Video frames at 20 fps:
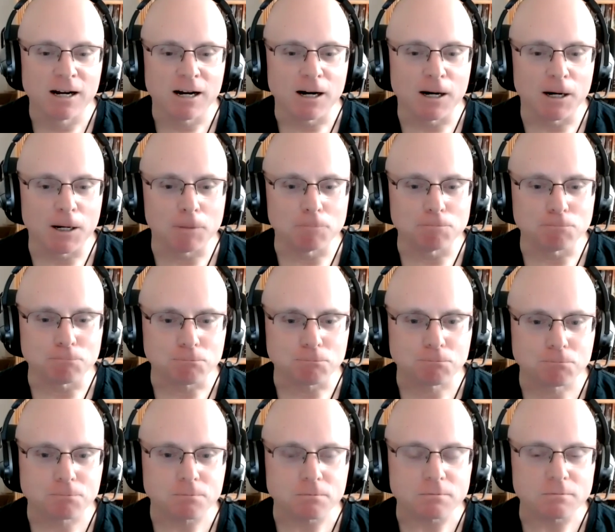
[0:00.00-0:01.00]

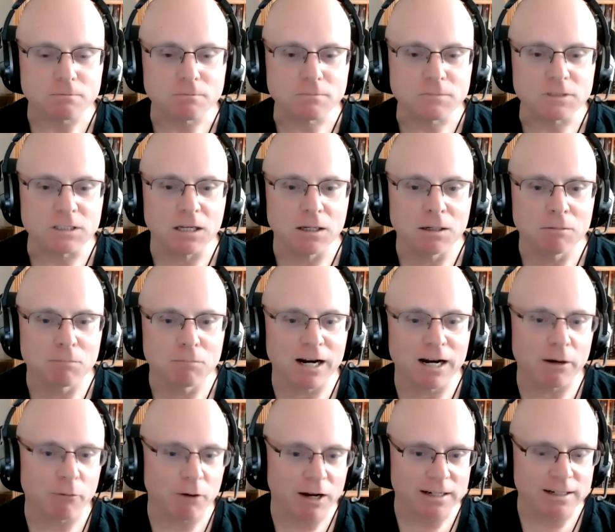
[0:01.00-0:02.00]
But
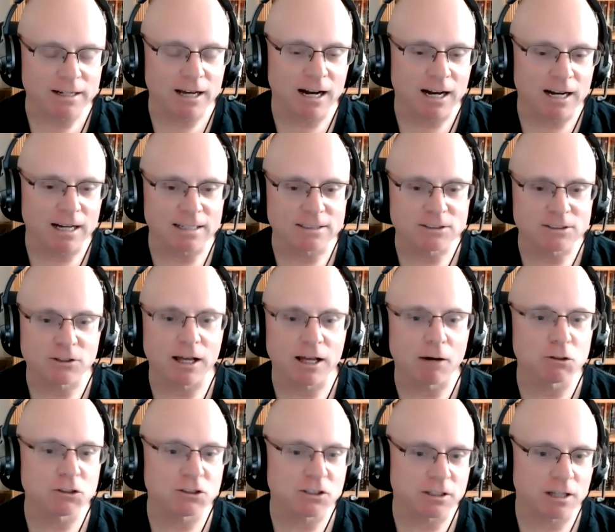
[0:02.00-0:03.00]
anyway, so that
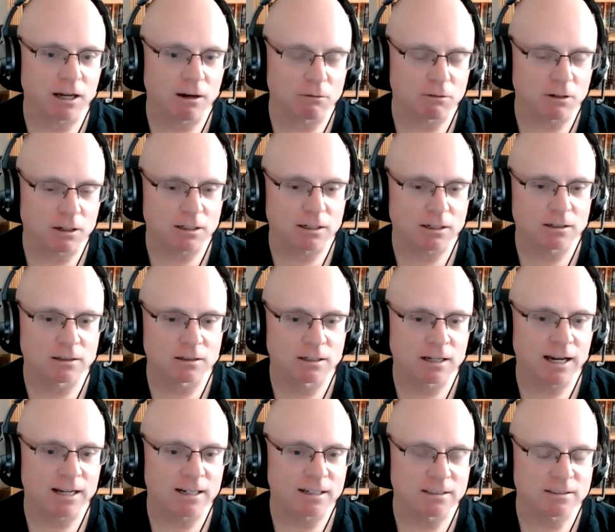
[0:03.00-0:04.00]
was I
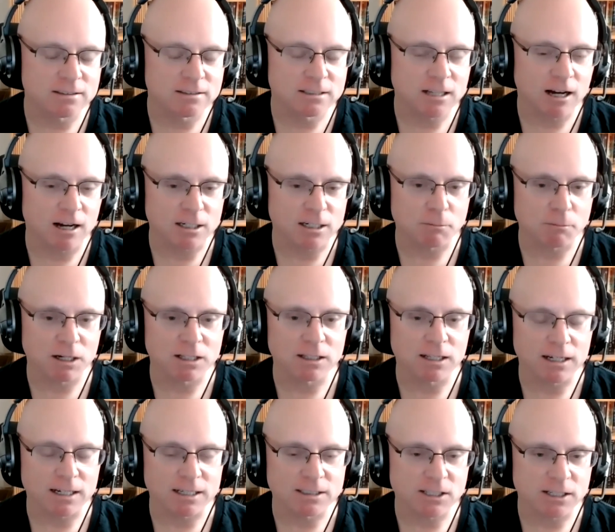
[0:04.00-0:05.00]
kind of talked about,
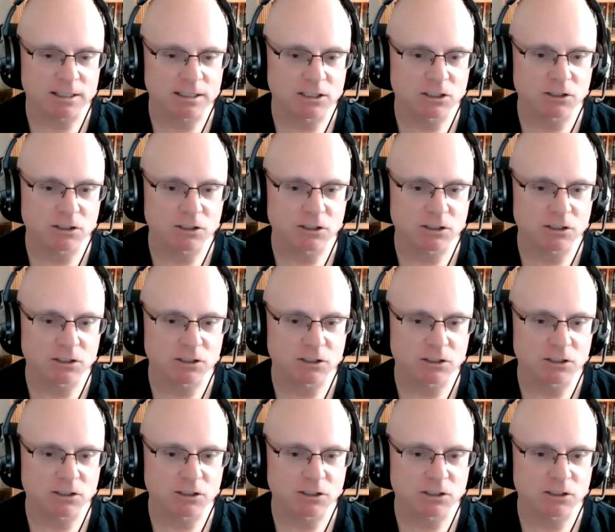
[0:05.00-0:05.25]
like I said, the